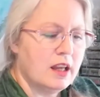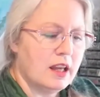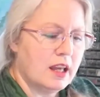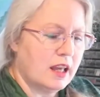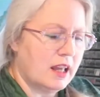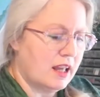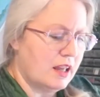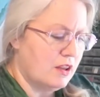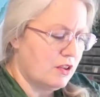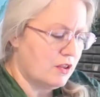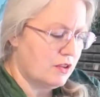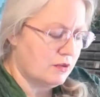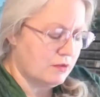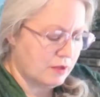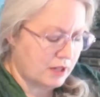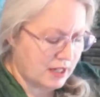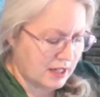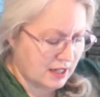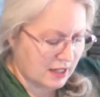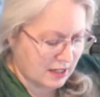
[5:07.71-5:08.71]
a
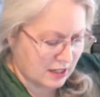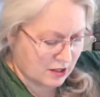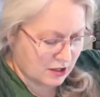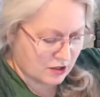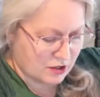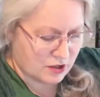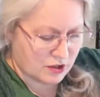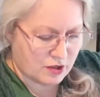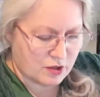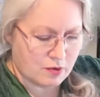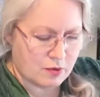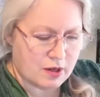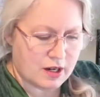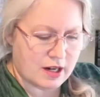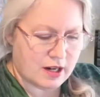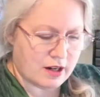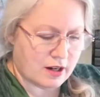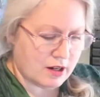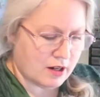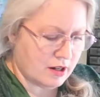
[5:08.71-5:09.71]
3-inch
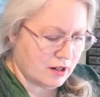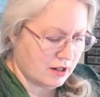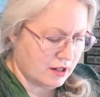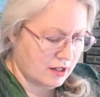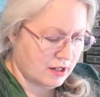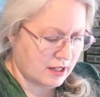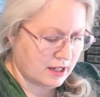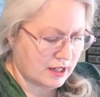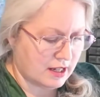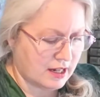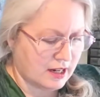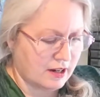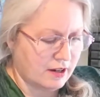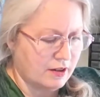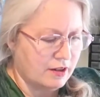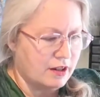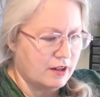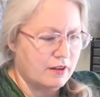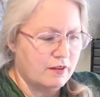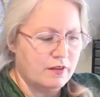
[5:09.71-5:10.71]
square
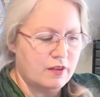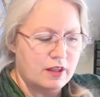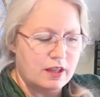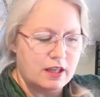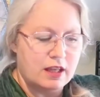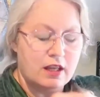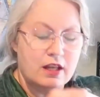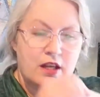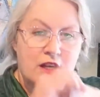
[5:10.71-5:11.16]
out of the